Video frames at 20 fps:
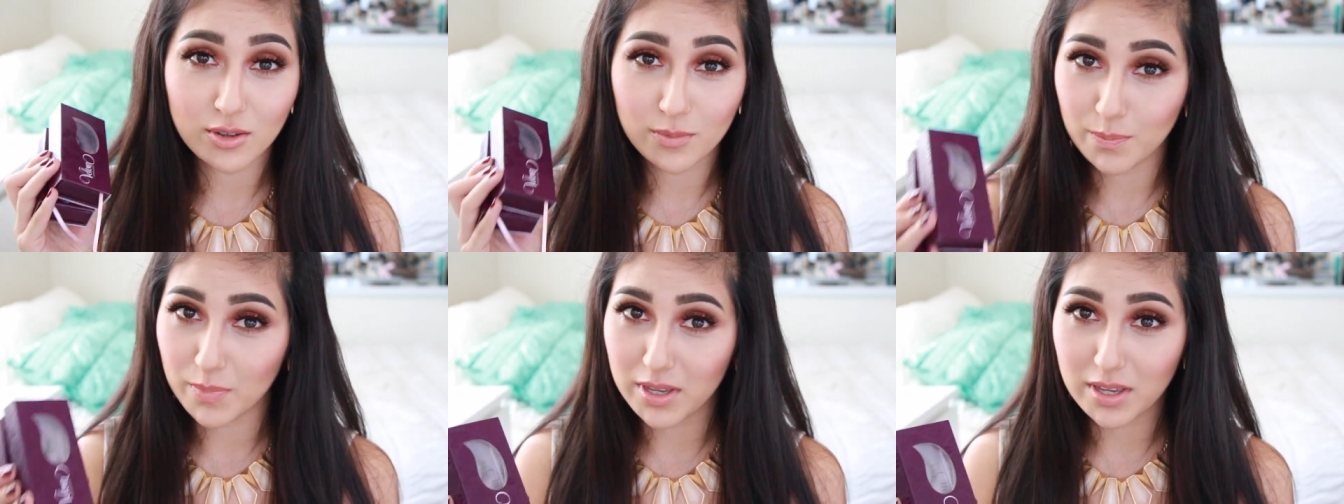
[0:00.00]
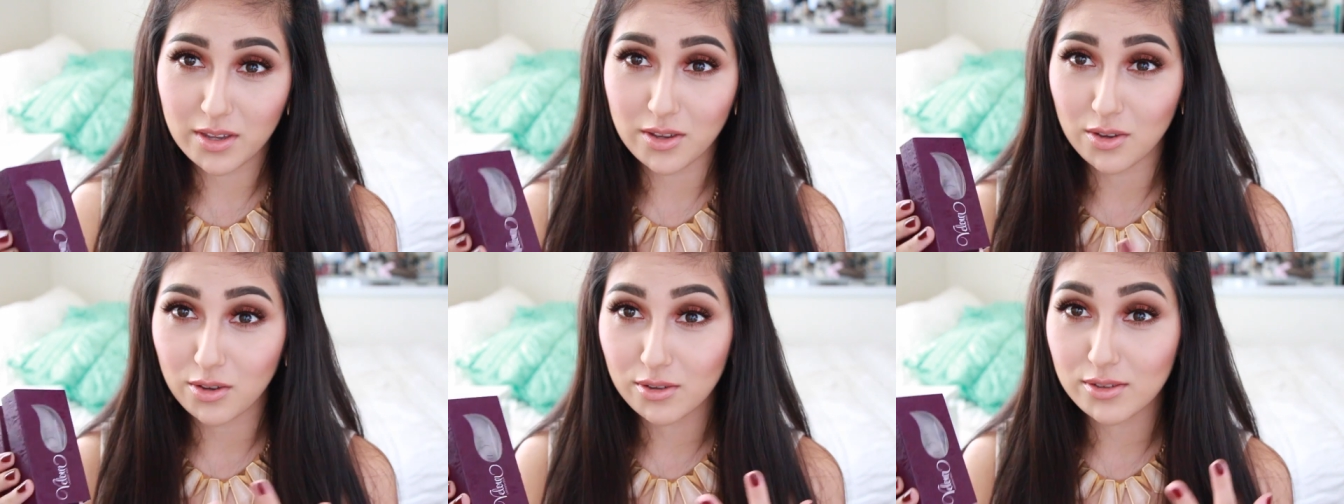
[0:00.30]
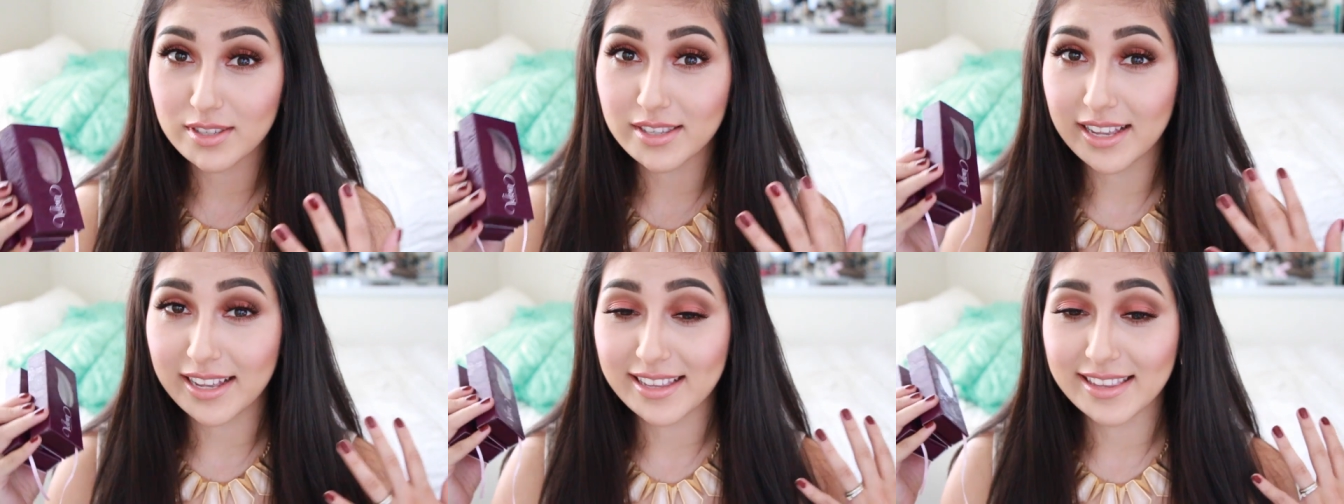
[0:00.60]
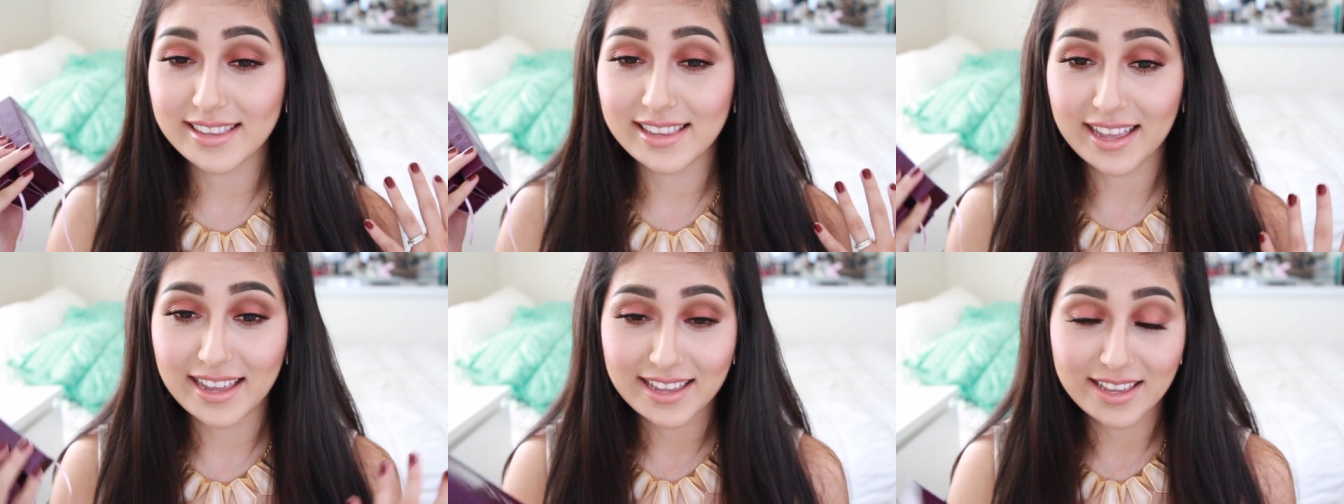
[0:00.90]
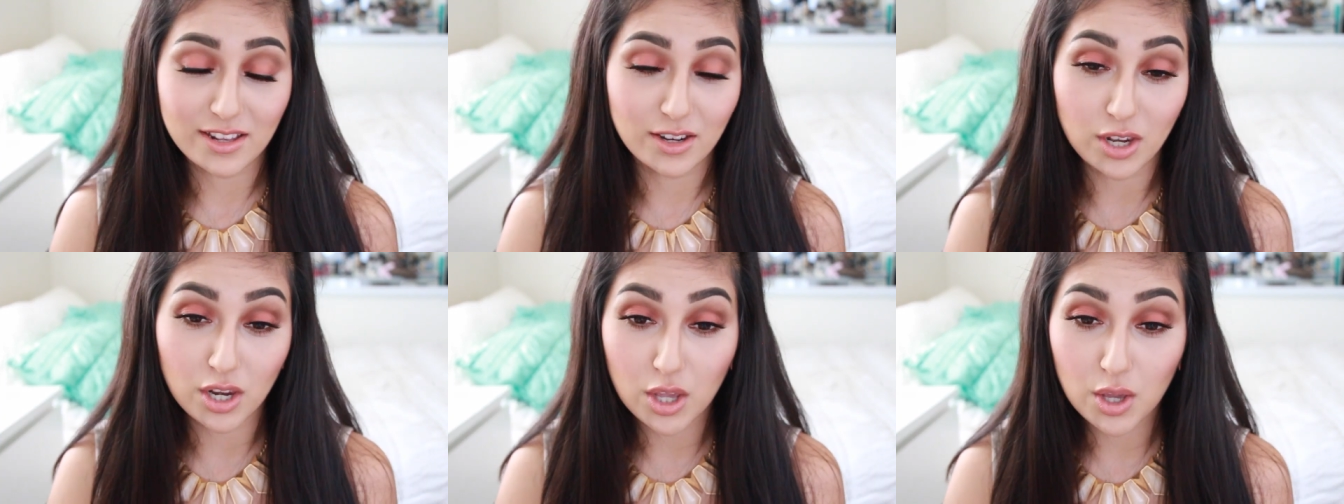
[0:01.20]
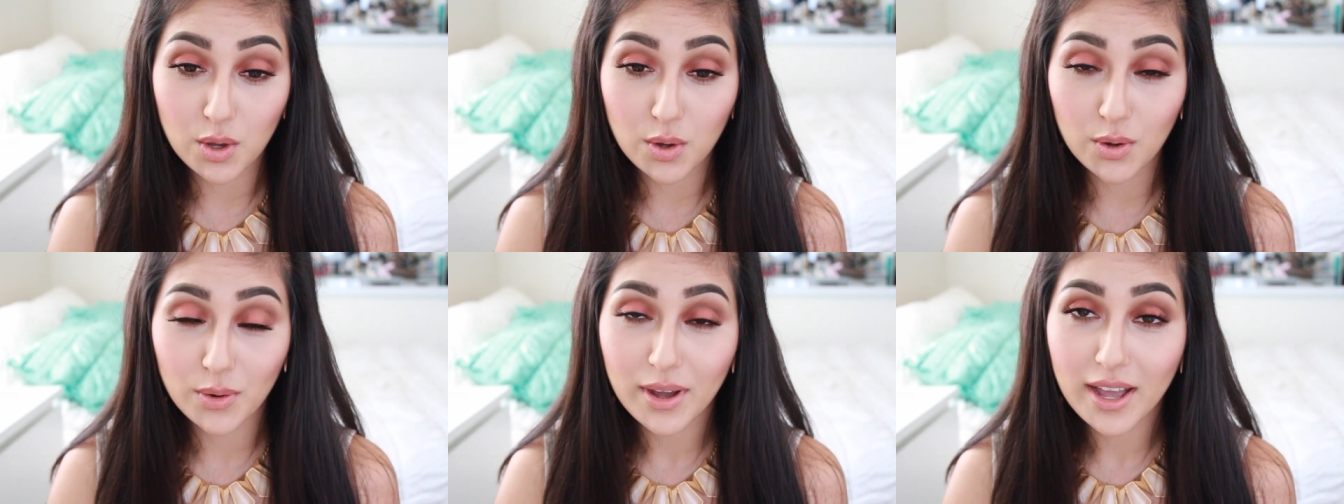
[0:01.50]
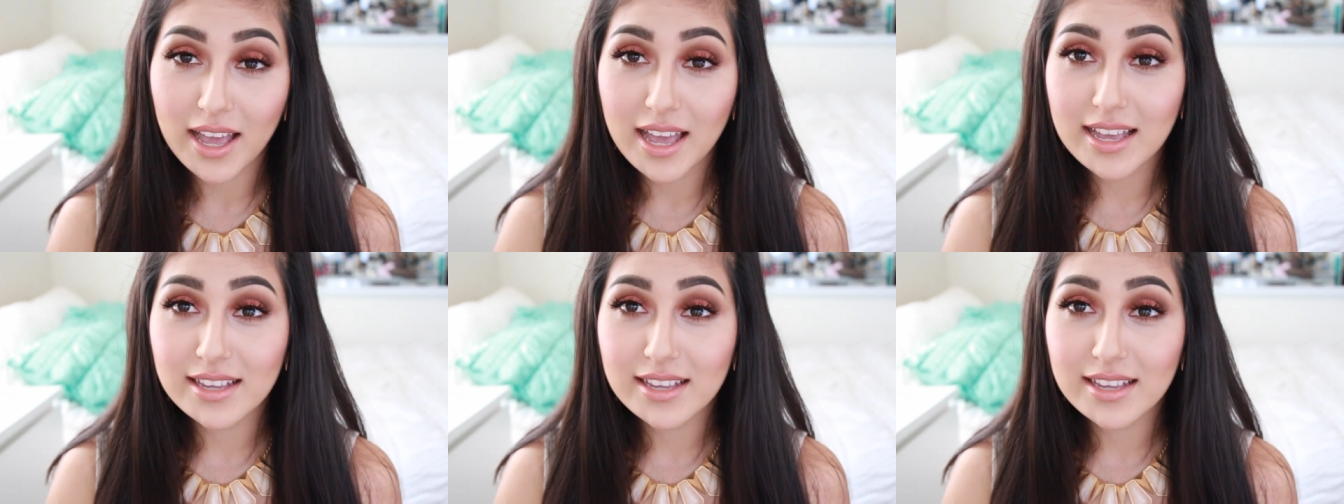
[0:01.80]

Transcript: be used and like new.